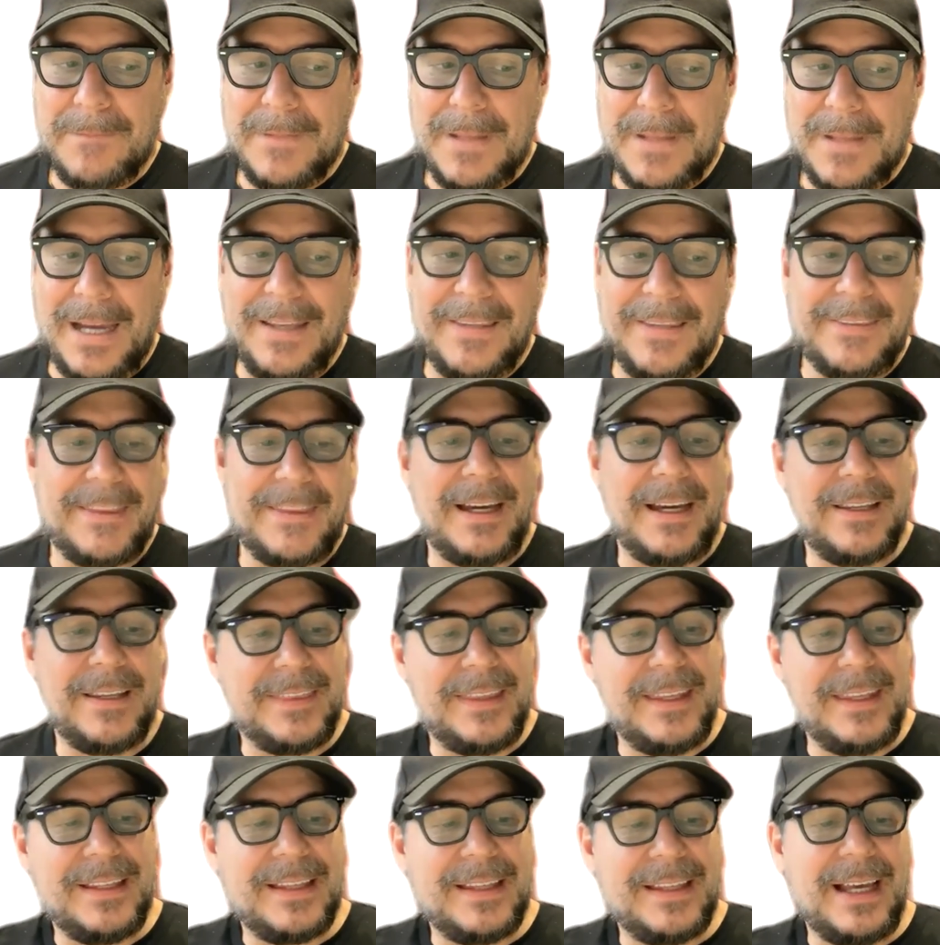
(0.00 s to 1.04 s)
I
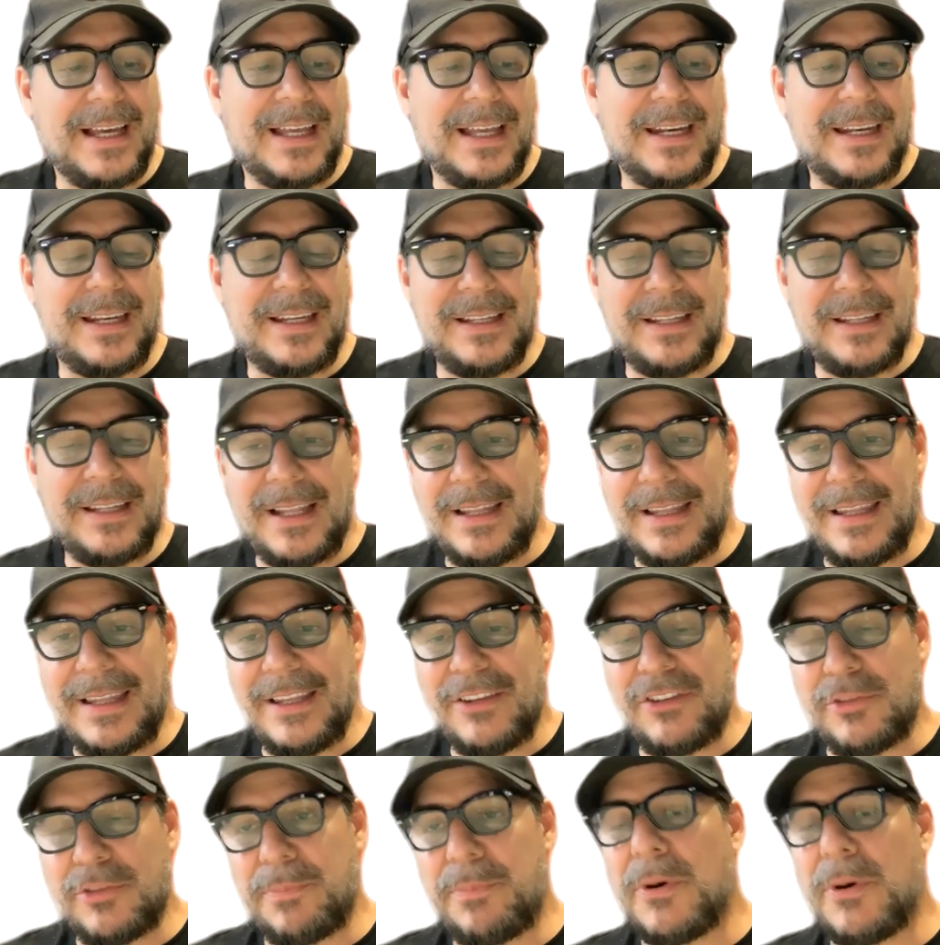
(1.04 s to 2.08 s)
think that
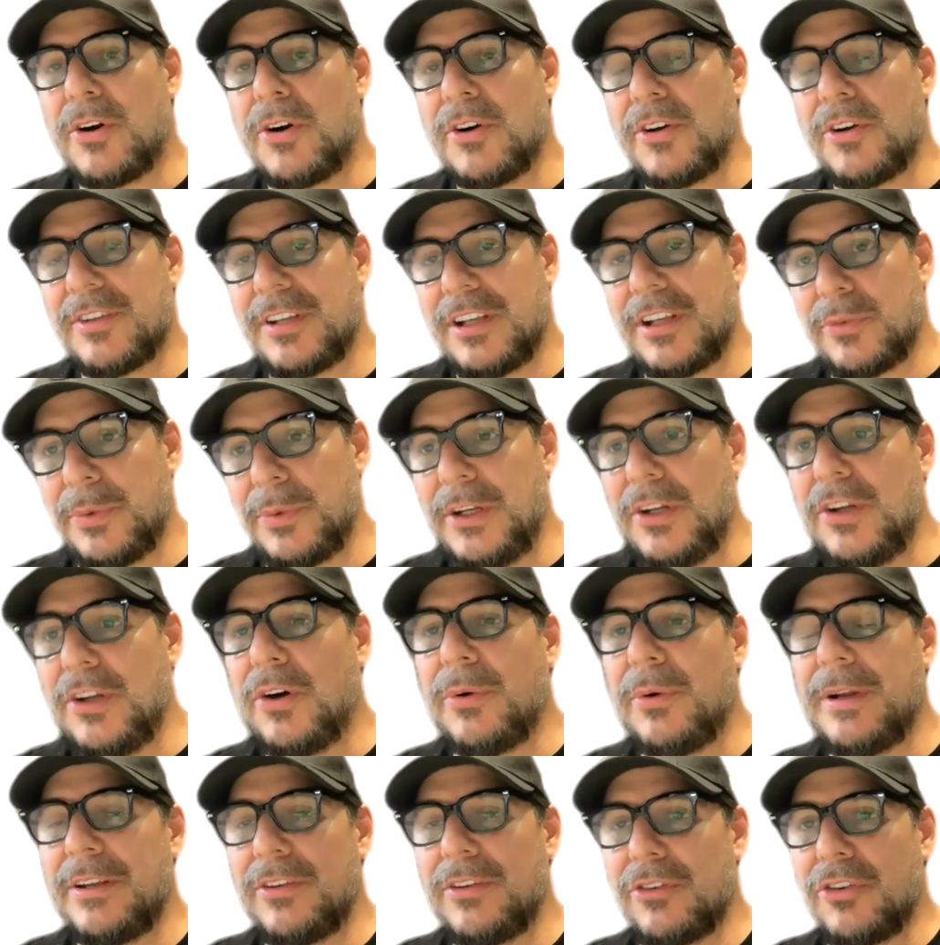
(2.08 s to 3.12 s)
sports, as we
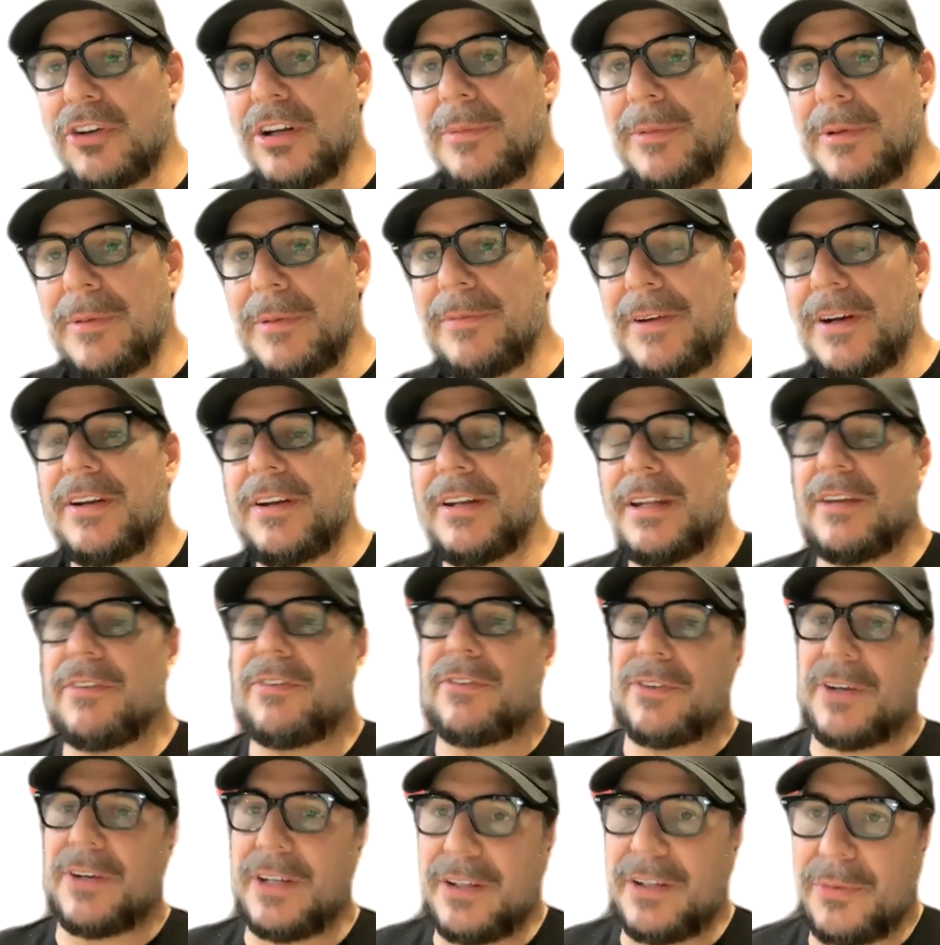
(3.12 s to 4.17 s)
know it, is going to be very
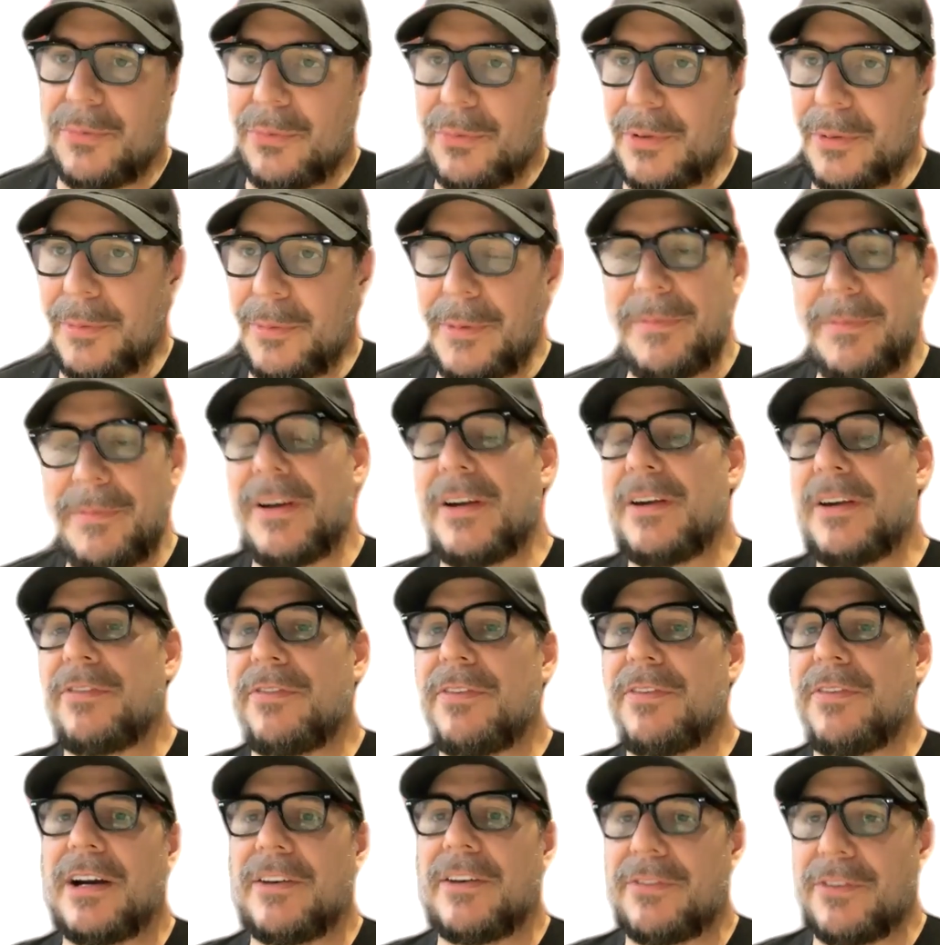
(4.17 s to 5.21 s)
different. Will be very
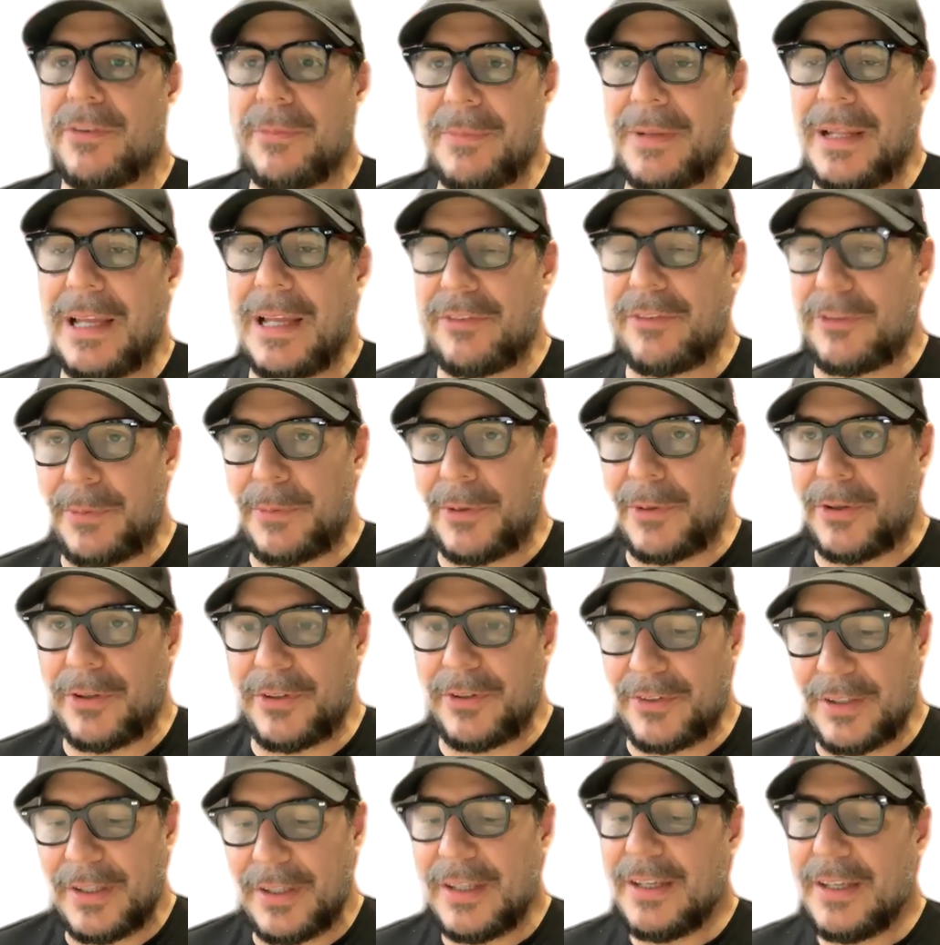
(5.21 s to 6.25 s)
far from live
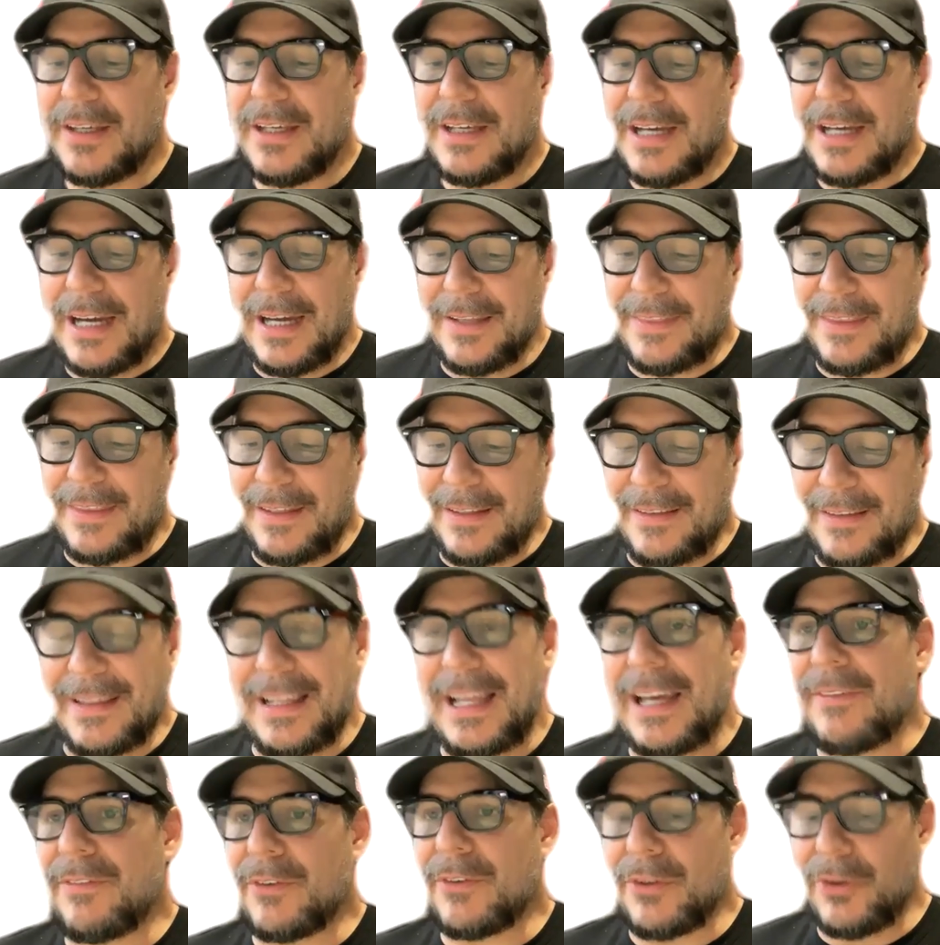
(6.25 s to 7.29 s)
sports. I think
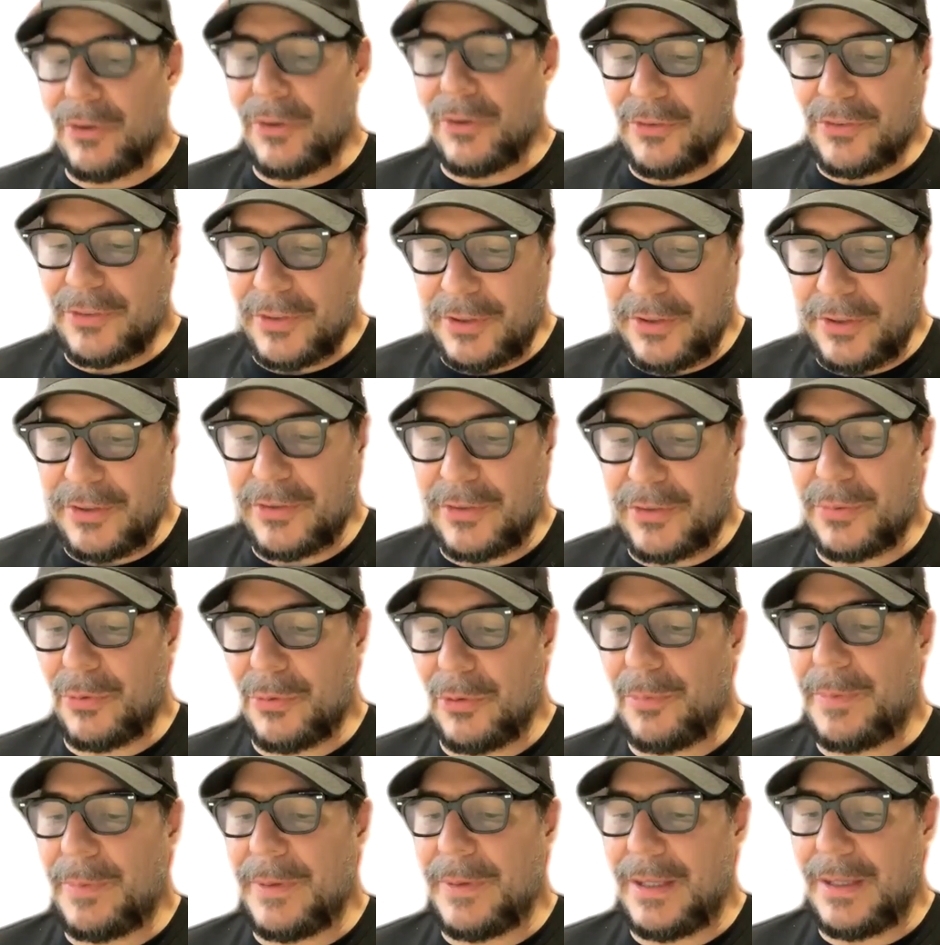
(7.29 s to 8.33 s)
live concerts
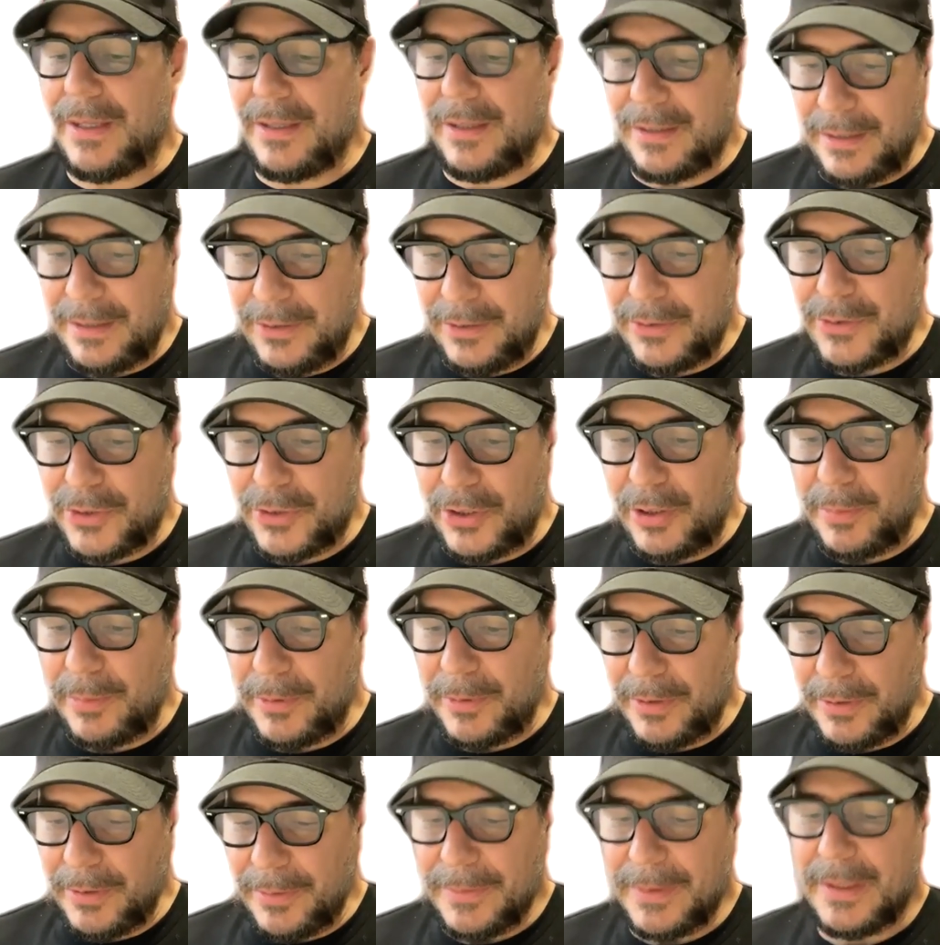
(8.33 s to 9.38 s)
will be in
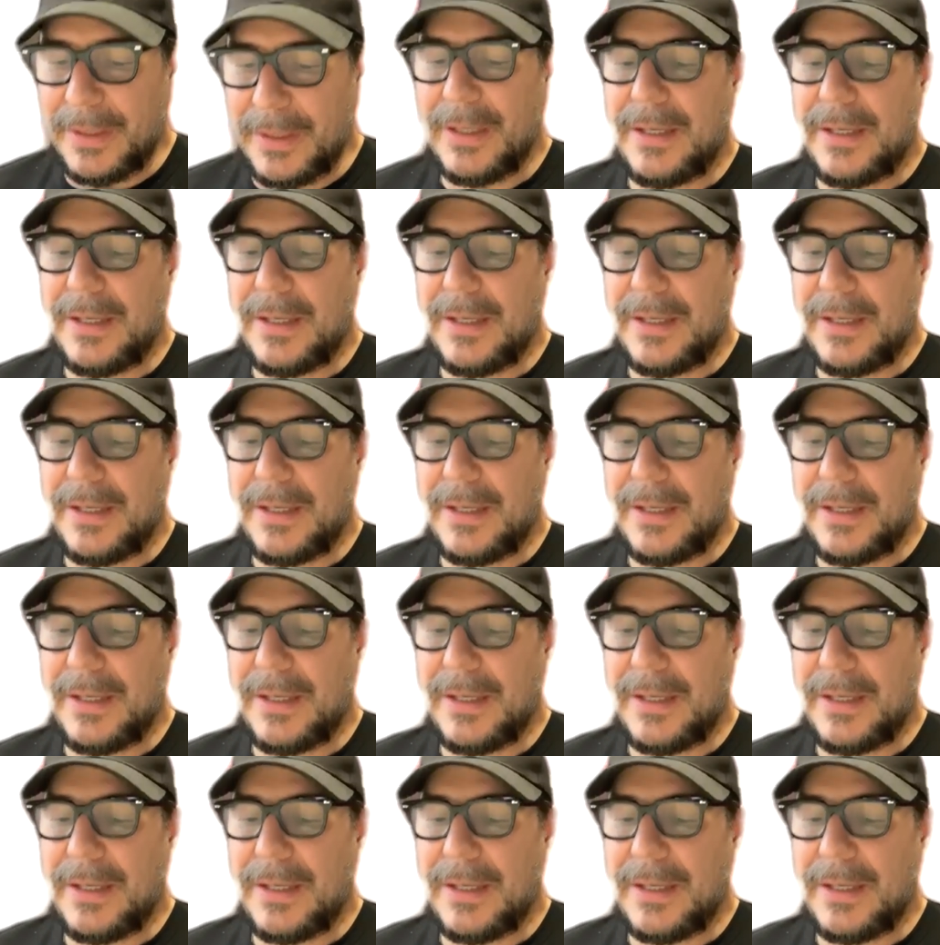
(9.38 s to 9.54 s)
trouble.